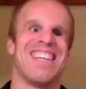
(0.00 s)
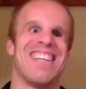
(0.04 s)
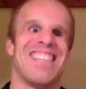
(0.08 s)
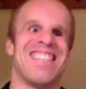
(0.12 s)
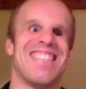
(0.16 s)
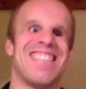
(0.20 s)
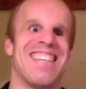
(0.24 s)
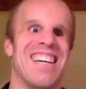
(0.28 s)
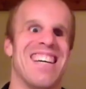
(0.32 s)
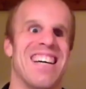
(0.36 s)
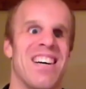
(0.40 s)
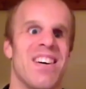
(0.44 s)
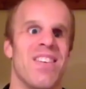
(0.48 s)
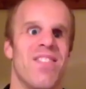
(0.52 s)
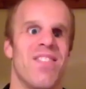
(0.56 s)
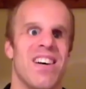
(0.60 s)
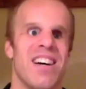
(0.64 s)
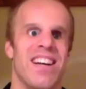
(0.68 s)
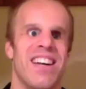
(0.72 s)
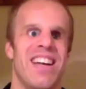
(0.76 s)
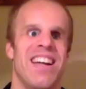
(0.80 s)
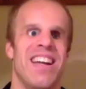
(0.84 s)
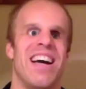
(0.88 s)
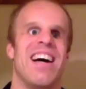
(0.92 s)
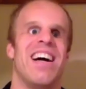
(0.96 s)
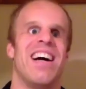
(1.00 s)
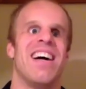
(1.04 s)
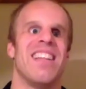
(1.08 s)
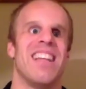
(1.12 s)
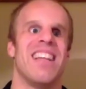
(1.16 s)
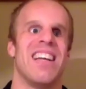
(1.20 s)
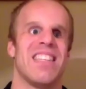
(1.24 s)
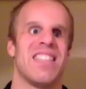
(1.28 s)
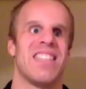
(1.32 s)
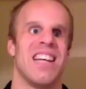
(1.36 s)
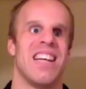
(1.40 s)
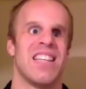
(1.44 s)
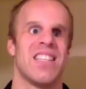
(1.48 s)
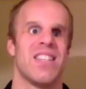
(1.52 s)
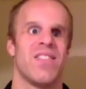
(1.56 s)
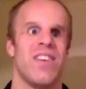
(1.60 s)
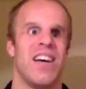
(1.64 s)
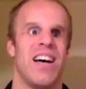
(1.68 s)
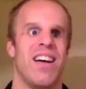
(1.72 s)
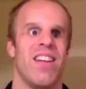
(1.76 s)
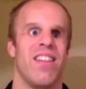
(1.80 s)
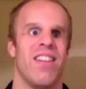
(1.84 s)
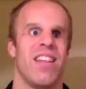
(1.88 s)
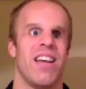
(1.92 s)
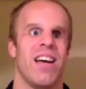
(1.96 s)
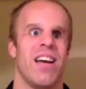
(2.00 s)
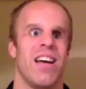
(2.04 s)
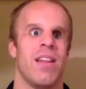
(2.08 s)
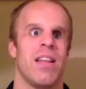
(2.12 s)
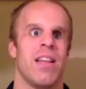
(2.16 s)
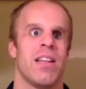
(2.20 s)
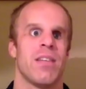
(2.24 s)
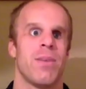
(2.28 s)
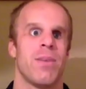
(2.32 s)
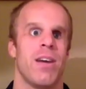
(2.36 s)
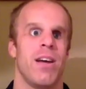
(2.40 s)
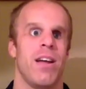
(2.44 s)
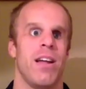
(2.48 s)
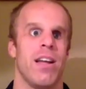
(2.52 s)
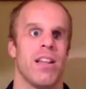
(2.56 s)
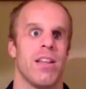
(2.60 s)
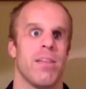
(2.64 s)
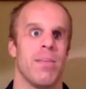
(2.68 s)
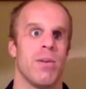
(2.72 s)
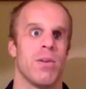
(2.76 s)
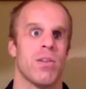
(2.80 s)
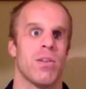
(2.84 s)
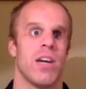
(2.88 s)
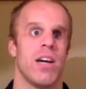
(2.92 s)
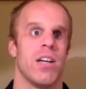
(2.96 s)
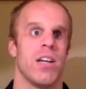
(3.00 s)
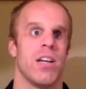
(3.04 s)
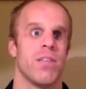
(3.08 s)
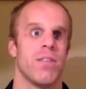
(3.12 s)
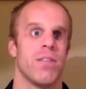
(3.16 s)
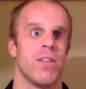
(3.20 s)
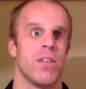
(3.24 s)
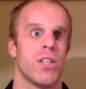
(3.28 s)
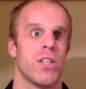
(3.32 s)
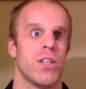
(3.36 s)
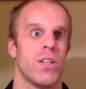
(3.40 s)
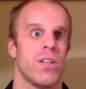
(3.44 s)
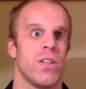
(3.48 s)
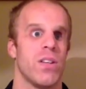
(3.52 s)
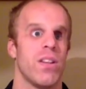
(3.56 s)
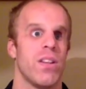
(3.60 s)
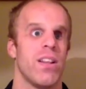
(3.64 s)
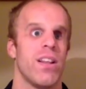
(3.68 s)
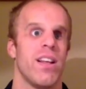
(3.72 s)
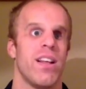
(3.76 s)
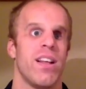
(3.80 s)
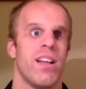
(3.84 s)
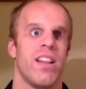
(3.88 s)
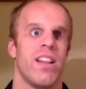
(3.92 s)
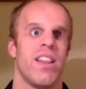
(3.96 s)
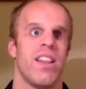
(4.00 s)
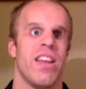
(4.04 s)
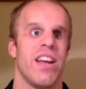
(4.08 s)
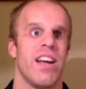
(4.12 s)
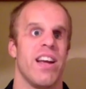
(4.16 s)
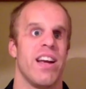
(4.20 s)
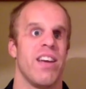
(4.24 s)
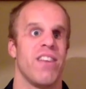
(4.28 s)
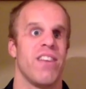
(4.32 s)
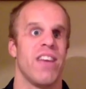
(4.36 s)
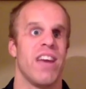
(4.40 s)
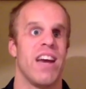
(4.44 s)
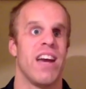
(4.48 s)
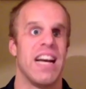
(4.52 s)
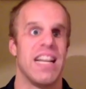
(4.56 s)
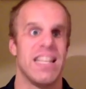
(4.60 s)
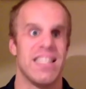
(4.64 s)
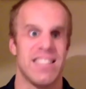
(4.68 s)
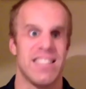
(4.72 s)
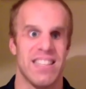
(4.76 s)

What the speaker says: So, but nah, that's probably like the most controversial thing I've got.